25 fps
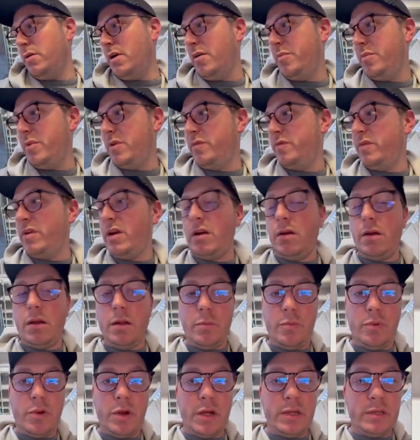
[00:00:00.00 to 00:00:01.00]
I've been very
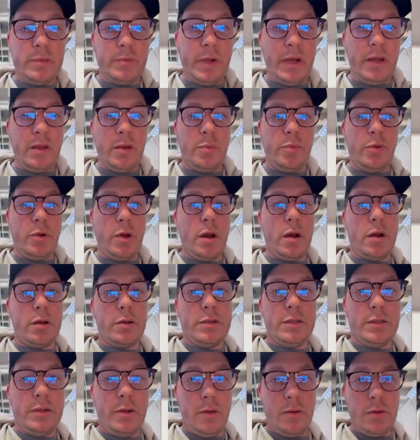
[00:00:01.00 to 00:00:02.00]
impressed by their
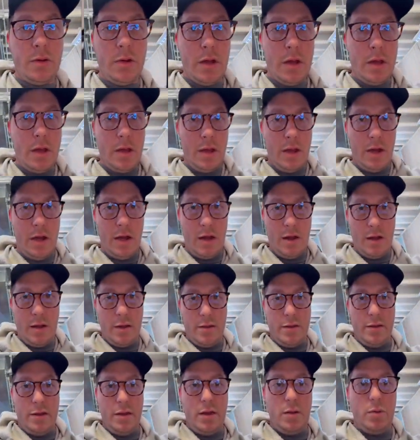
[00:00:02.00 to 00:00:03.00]
products. So
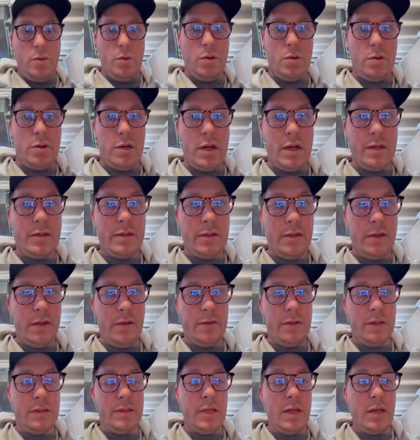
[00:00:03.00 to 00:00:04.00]
they were nice
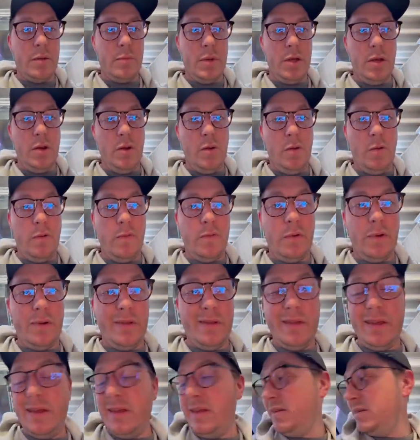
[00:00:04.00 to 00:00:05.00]
enough to send me over
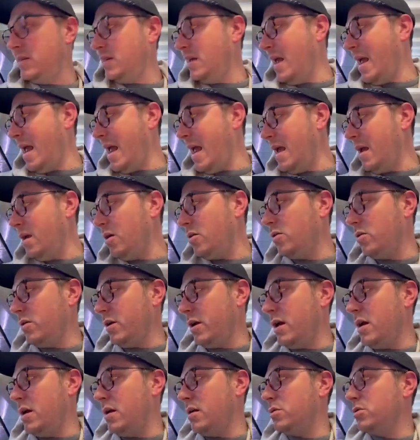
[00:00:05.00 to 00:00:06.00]
this angle
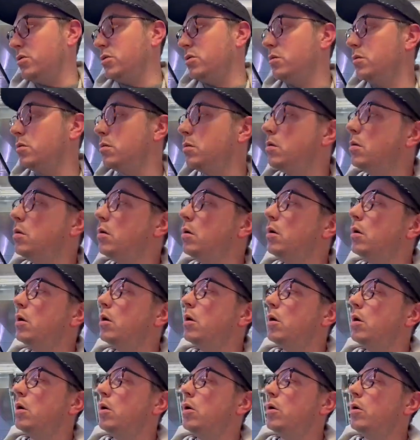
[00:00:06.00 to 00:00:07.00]
gauge,
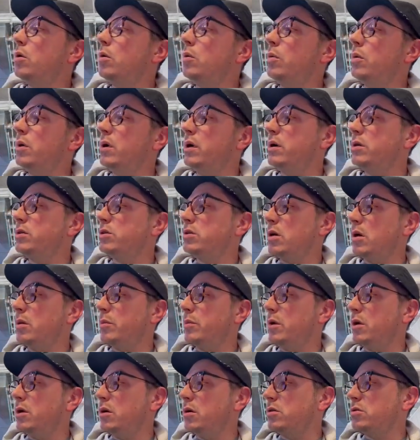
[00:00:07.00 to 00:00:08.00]
which
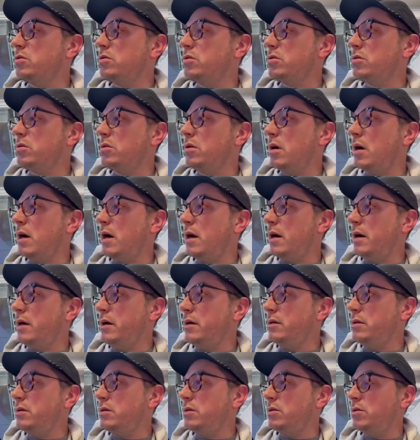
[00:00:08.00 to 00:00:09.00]
I'm gonna
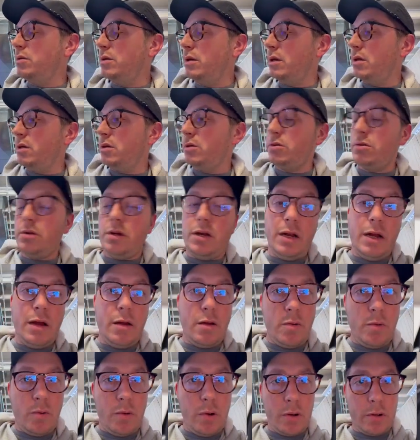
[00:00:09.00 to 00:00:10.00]
try to illustrate
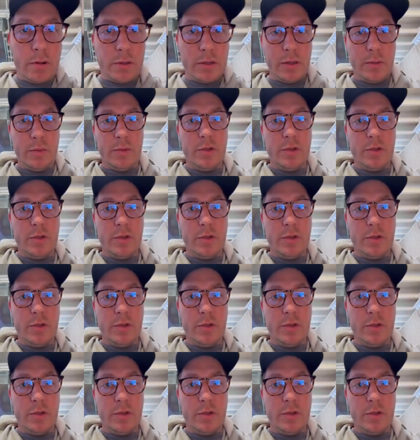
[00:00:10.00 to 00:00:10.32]
how it works.